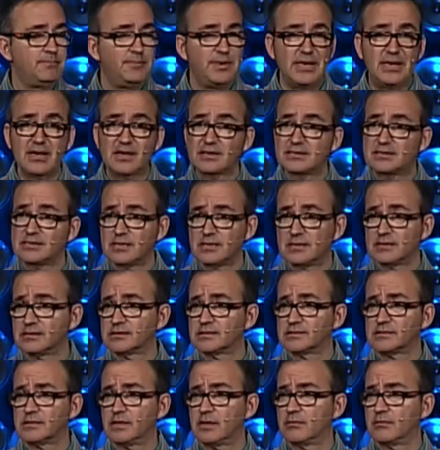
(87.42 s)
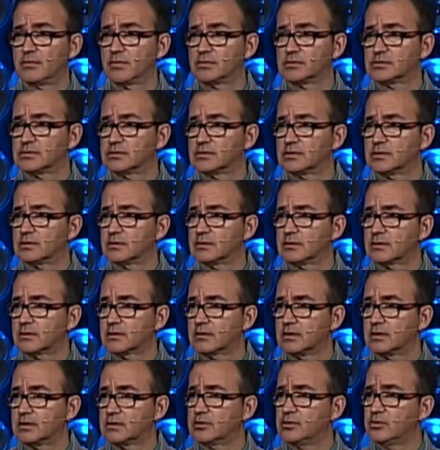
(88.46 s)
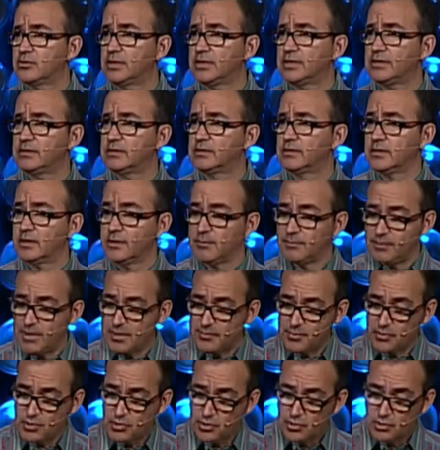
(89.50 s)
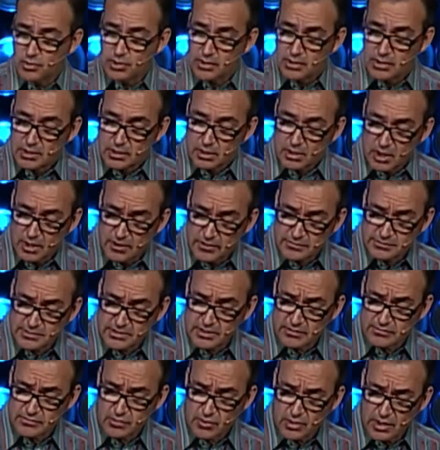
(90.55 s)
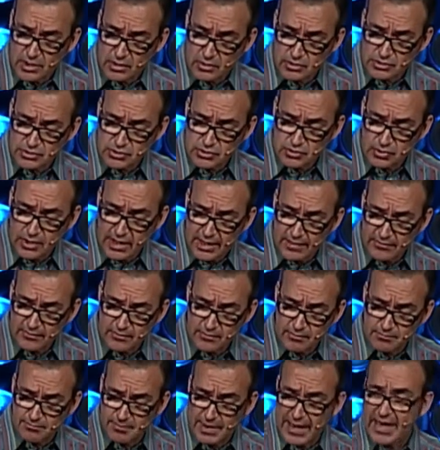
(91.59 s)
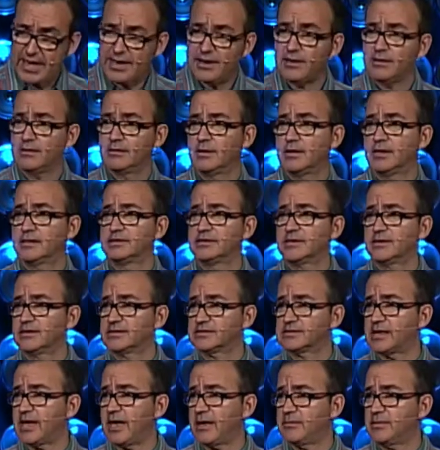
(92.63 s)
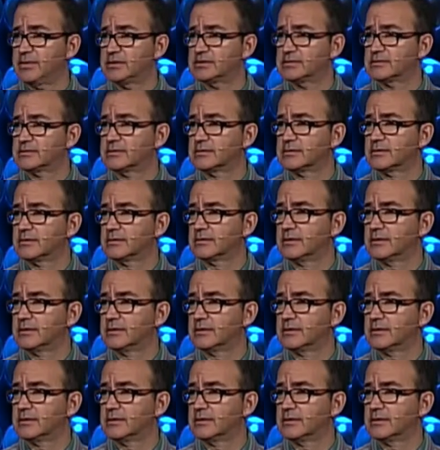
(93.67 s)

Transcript: big attendance numbers, including people who call themselves creekers who have bad attendance habits,